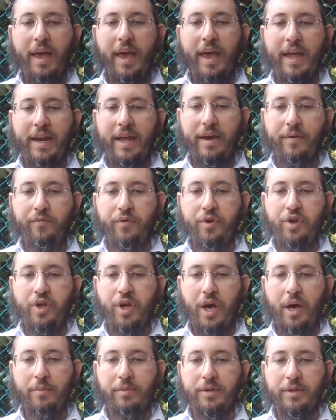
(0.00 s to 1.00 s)
and every
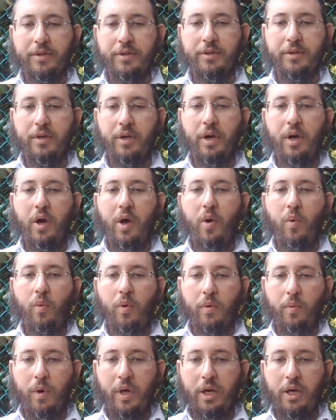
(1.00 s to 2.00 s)
Shabbos
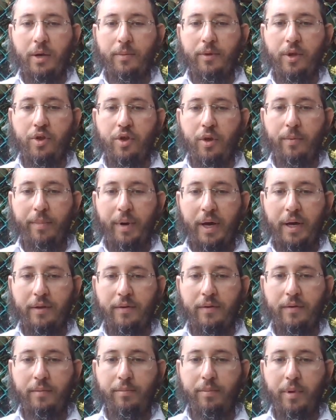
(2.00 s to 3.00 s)
we welcome the
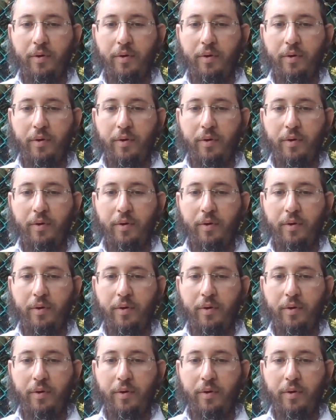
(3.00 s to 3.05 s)
Shabbat